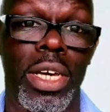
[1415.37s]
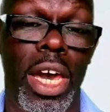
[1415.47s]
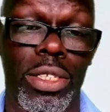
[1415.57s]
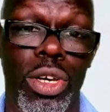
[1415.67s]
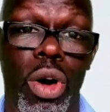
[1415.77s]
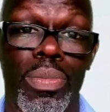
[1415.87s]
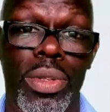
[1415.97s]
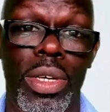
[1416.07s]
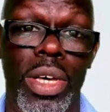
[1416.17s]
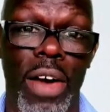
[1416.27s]
had gone.
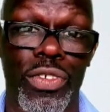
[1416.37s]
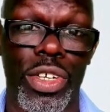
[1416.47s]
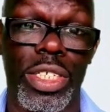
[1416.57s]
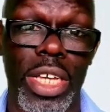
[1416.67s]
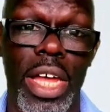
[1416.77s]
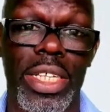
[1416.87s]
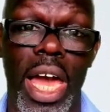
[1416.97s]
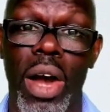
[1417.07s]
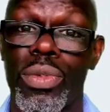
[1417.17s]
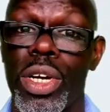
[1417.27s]
After he sat
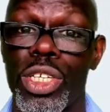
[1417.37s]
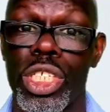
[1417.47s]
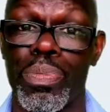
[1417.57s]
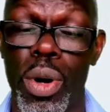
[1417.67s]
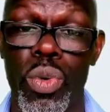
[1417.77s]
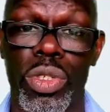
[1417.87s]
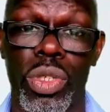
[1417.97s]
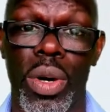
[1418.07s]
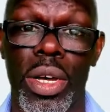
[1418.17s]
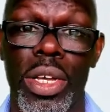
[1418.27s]
down, spoke
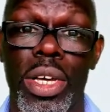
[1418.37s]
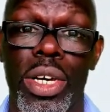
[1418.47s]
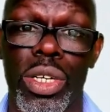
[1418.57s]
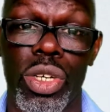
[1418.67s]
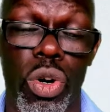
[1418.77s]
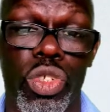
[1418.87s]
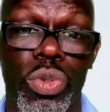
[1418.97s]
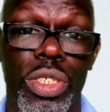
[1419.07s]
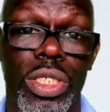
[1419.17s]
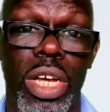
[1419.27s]
to her, got
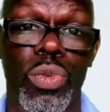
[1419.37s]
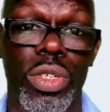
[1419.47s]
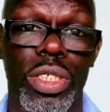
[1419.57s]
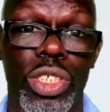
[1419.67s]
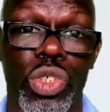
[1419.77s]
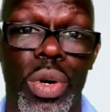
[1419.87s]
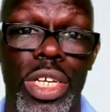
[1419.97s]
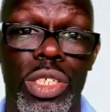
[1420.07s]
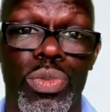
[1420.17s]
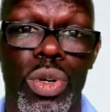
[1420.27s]
to understand what the
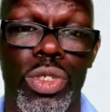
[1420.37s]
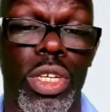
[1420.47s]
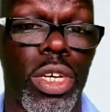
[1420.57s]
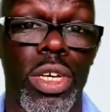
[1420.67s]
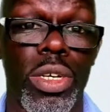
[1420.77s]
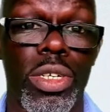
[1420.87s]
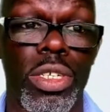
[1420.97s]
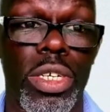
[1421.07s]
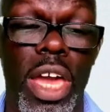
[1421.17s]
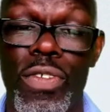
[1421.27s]
situation was,
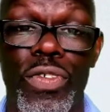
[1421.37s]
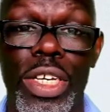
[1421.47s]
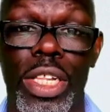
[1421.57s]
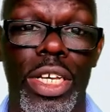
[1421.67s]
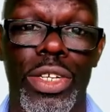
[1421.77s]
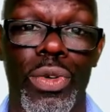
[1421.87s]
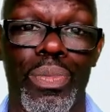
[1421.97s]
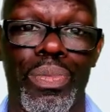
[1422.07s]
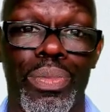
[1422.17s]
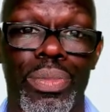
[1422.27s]
everything cleared up.